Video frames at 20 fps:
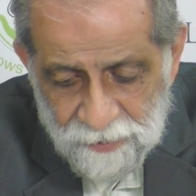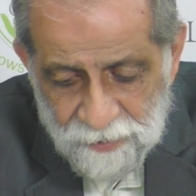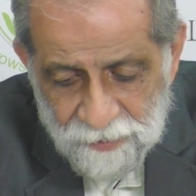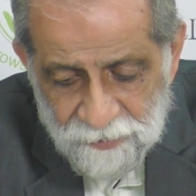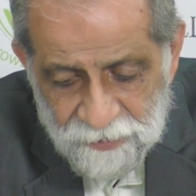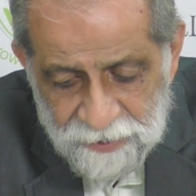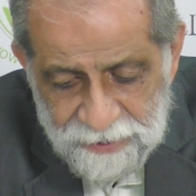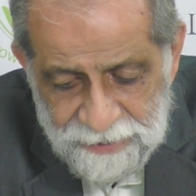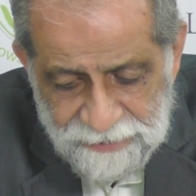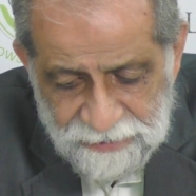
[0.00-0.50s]

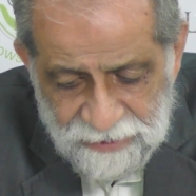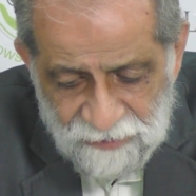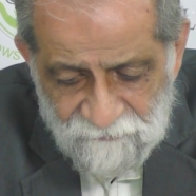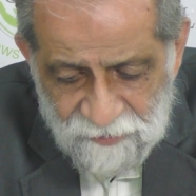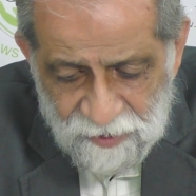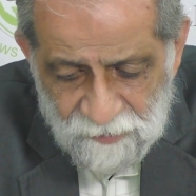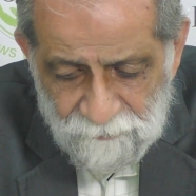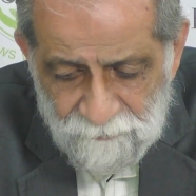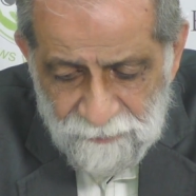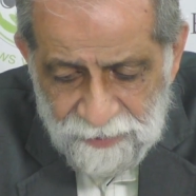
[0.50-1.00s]

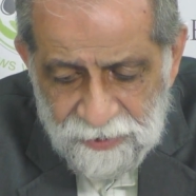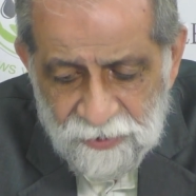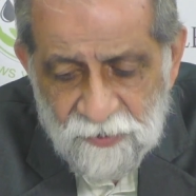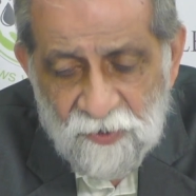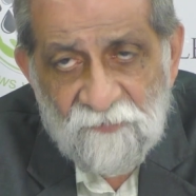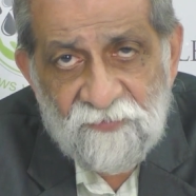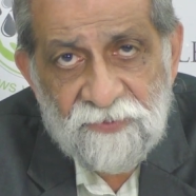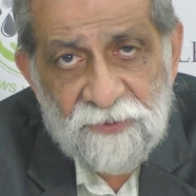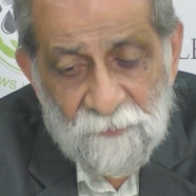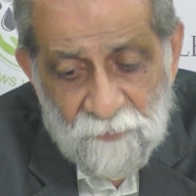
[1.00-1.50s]
Redevelopment
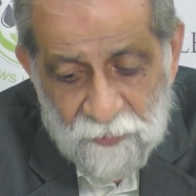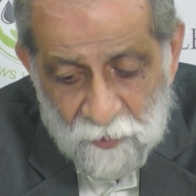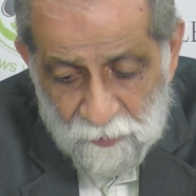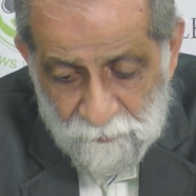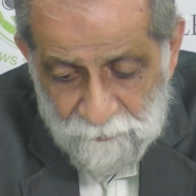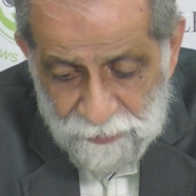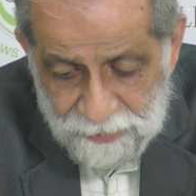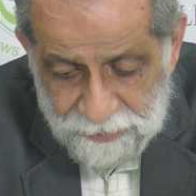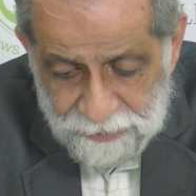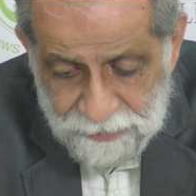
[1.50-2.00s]
of the
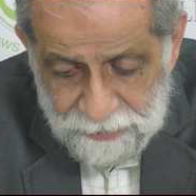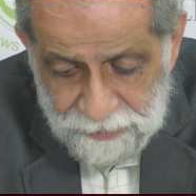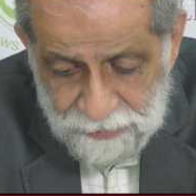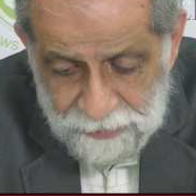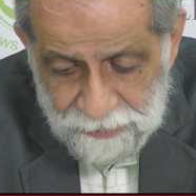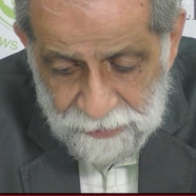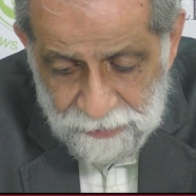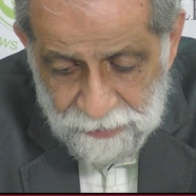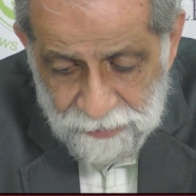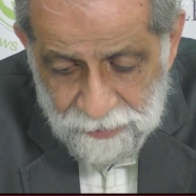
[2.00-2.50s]

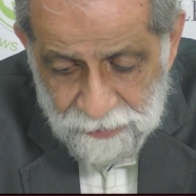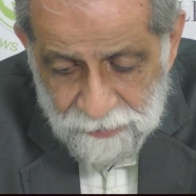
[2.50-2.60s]
property